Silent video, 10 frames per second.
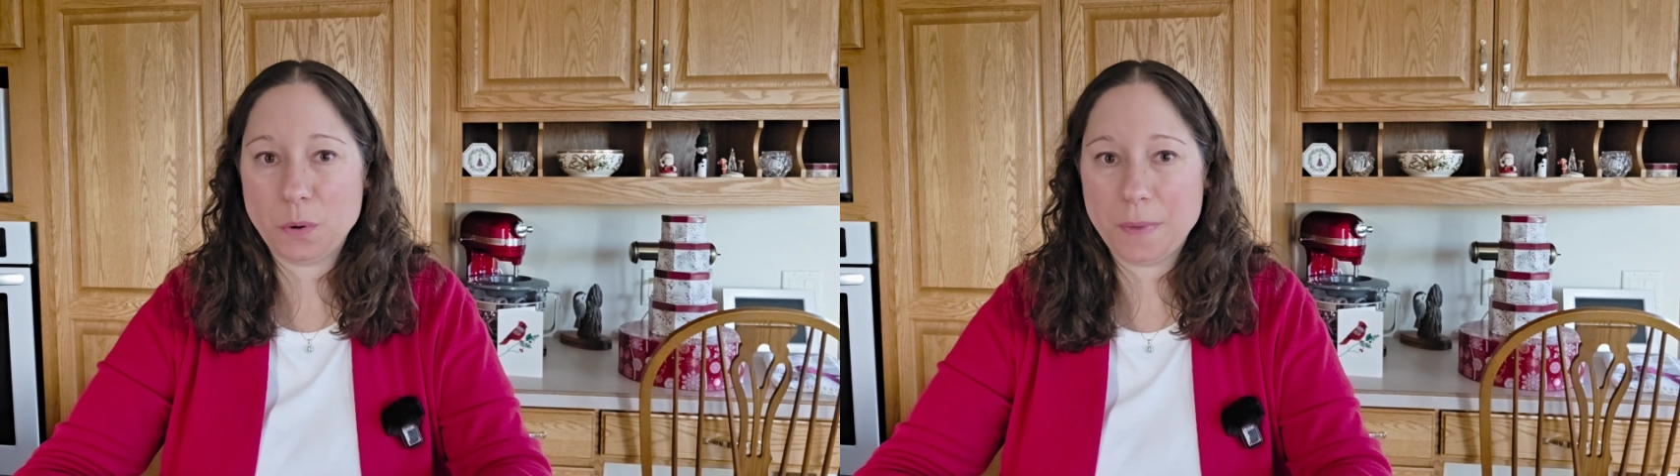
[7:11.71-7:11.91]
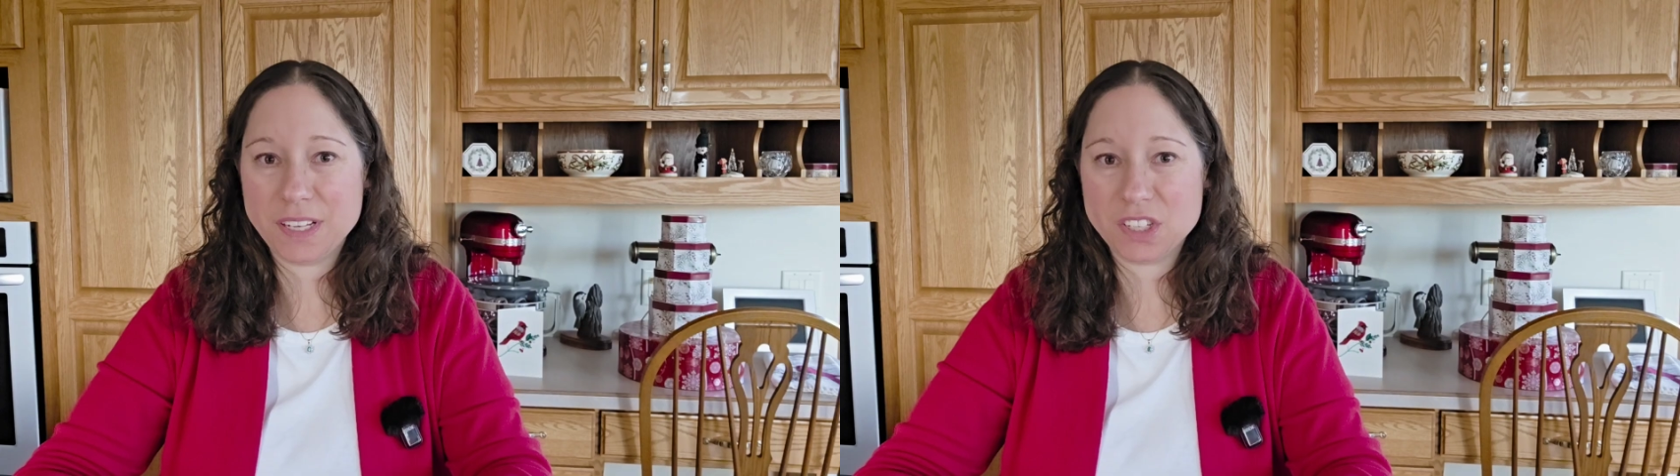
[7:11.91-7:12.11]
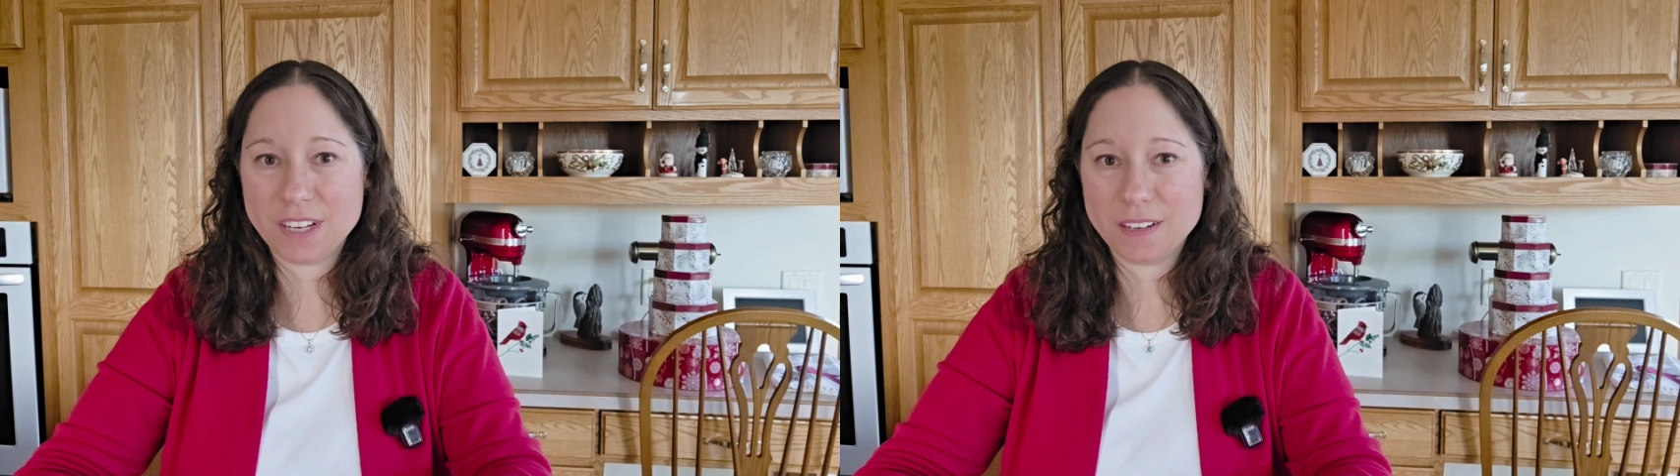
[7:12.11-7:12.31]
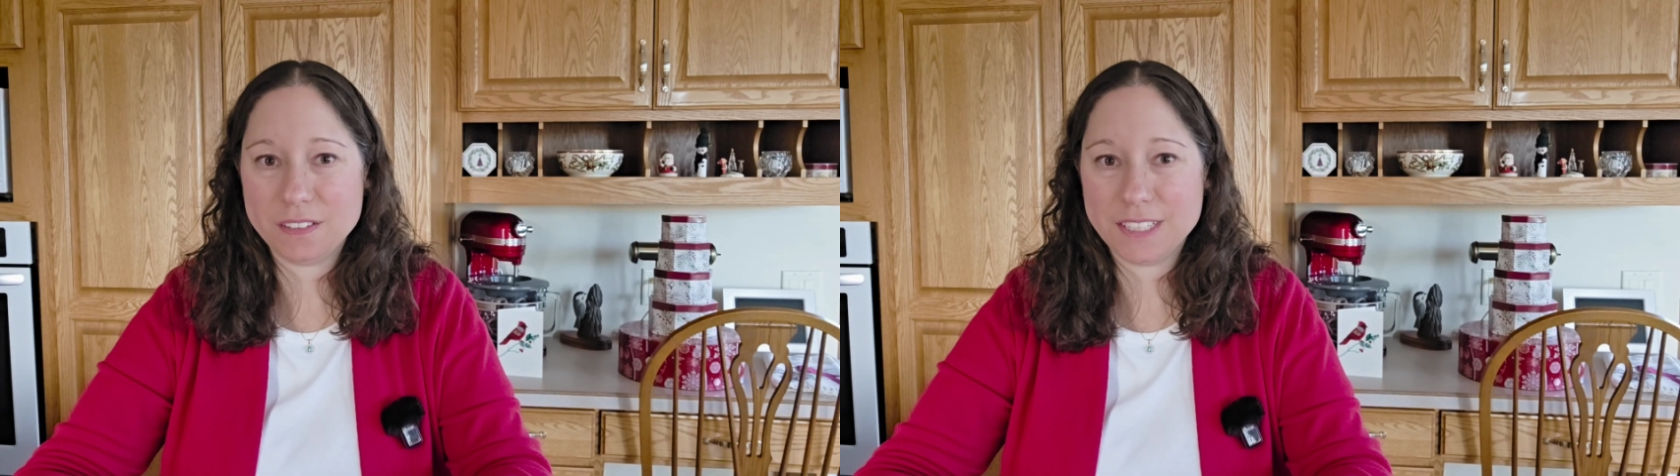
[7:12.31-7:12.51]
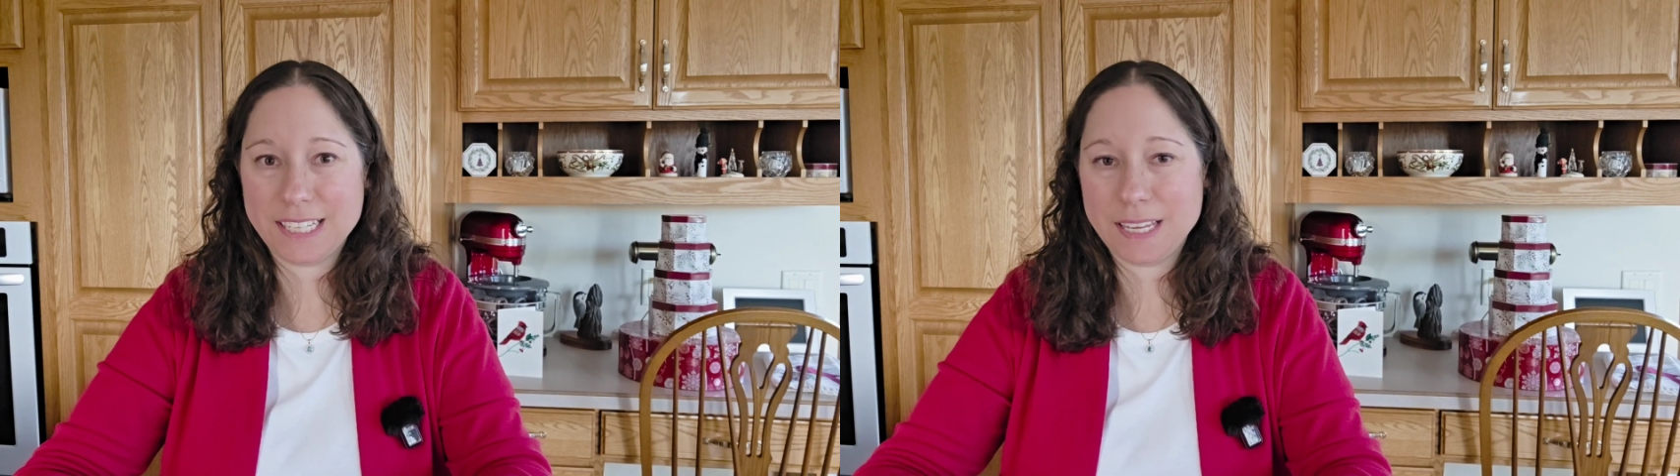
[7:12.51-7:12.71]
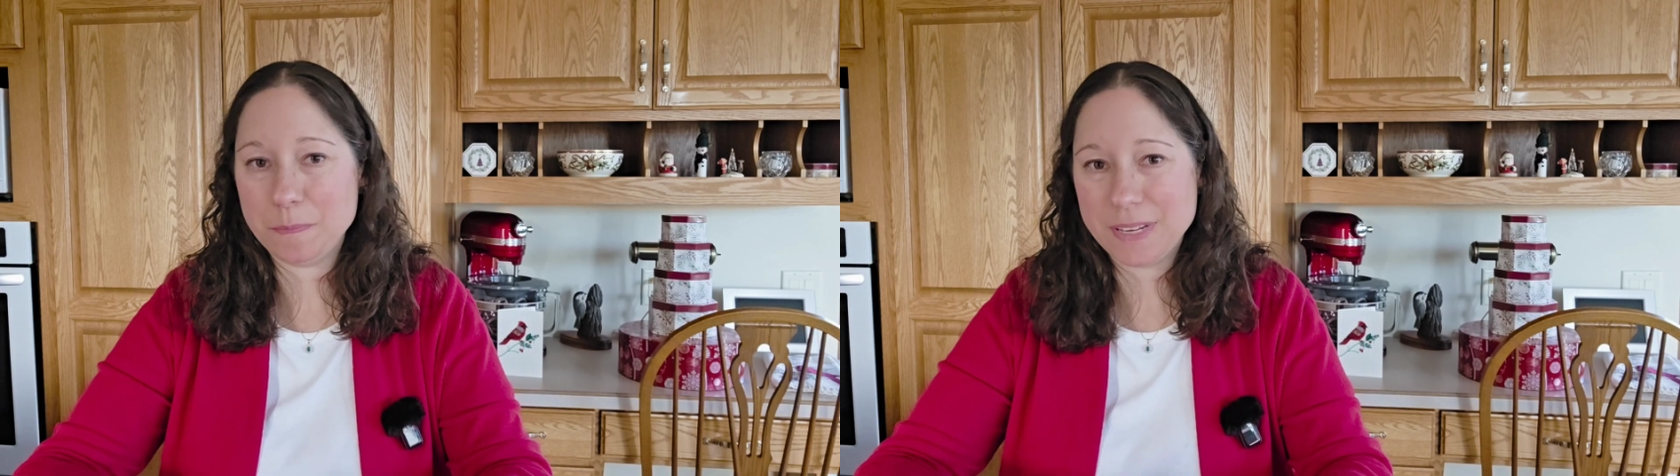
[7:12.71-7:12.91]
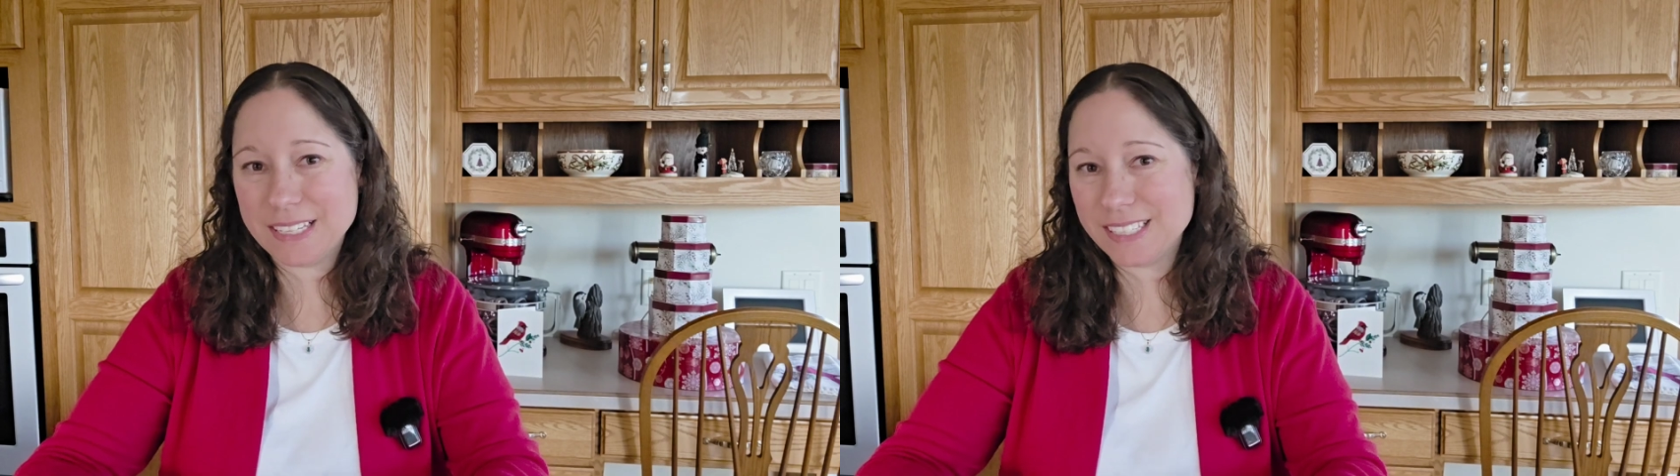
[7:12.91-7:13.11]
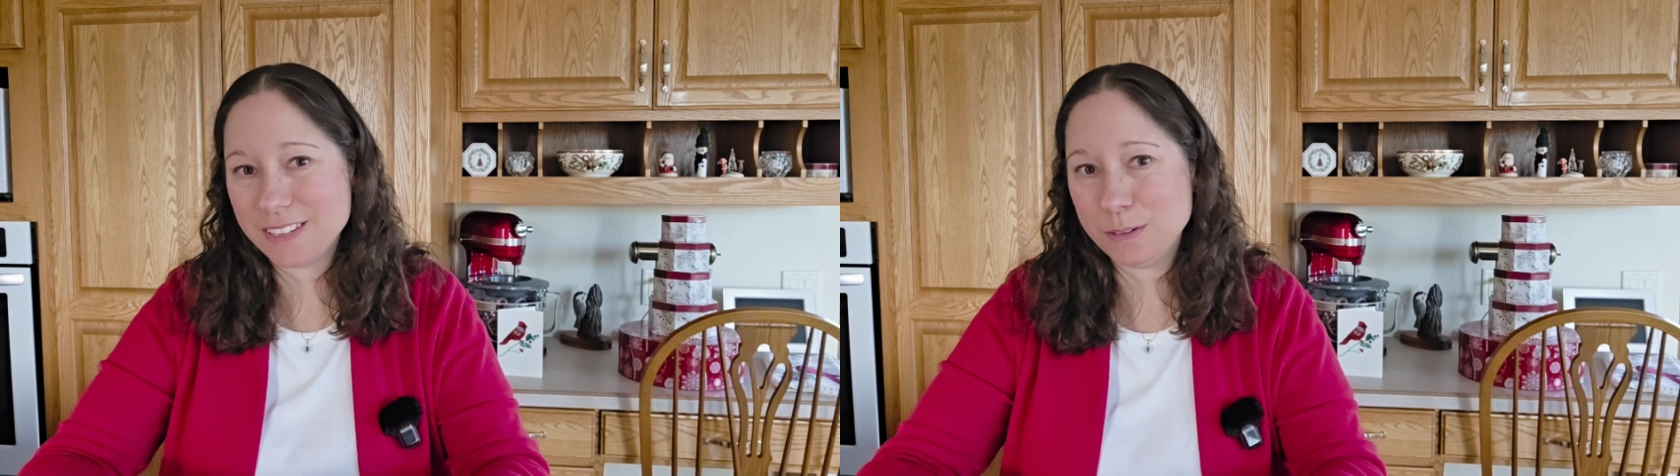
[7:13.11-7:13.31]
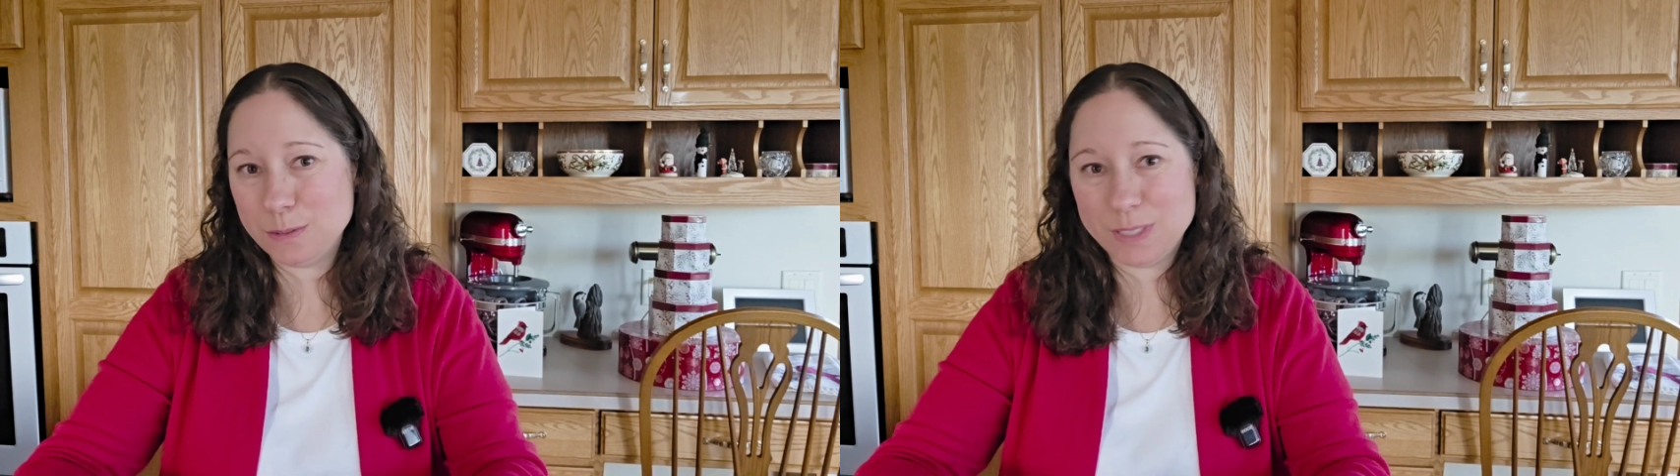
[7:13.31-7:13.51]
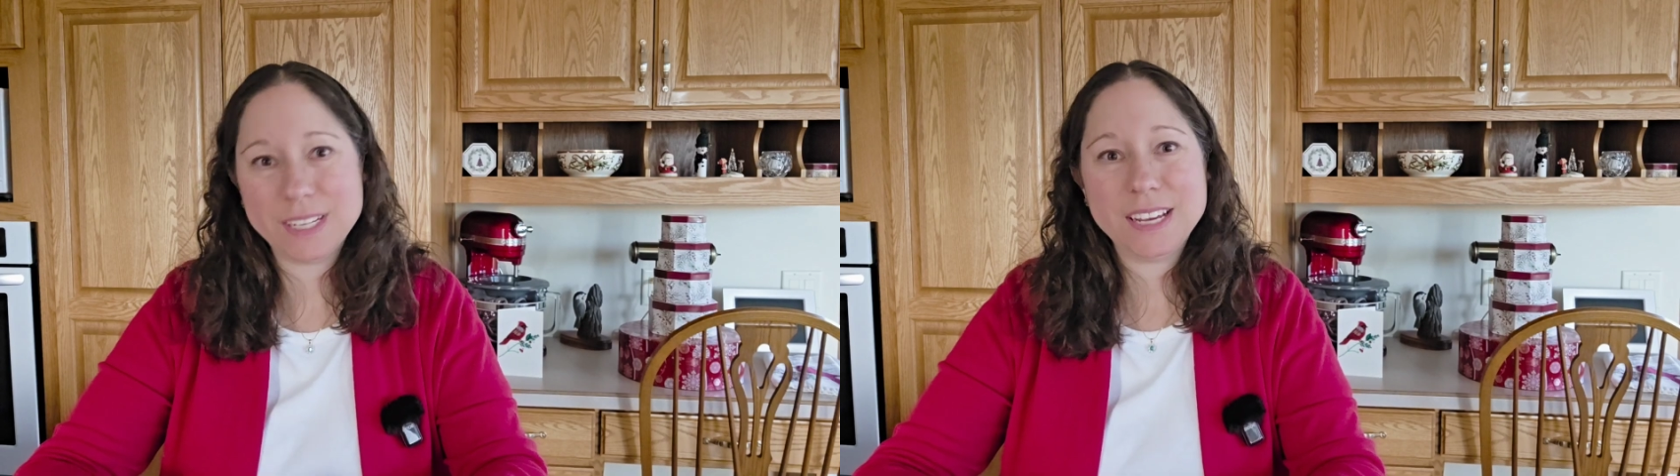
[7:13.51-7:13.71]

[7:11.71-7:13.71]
my channel and get me into those